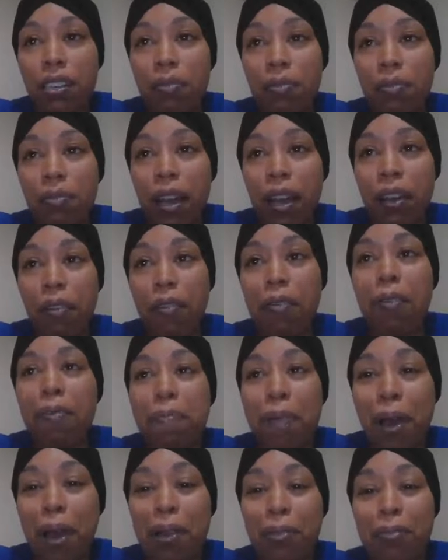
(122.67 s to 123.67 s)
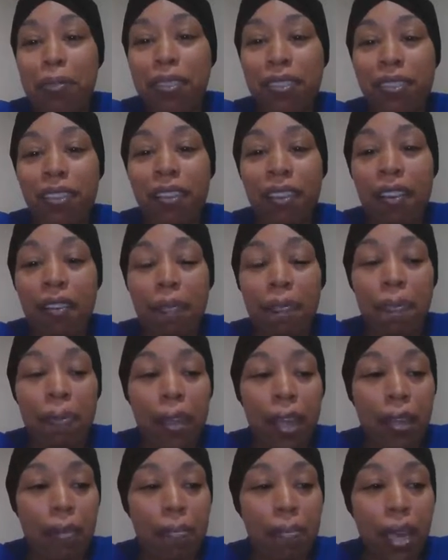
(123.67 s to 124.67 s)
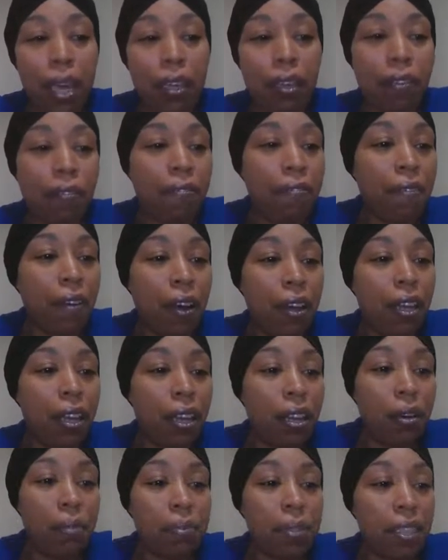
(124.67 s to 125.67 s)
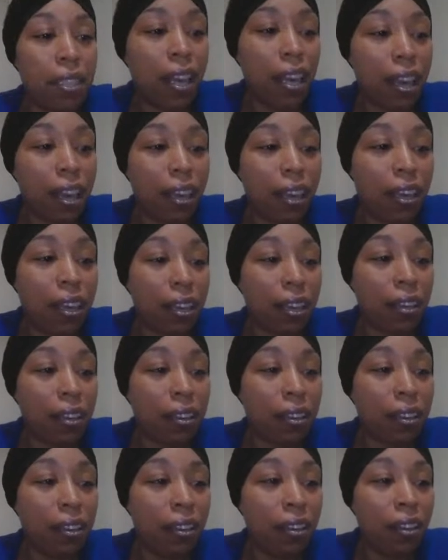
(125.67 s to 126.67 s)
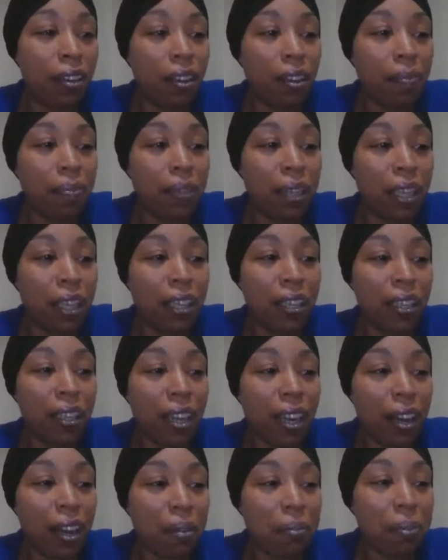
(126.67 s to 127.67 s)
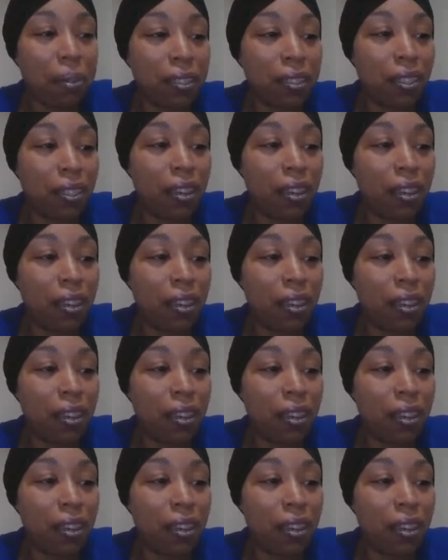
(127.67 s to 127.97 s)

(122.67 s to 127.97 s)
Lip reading: while everybody was making fun and upset and thinking that I was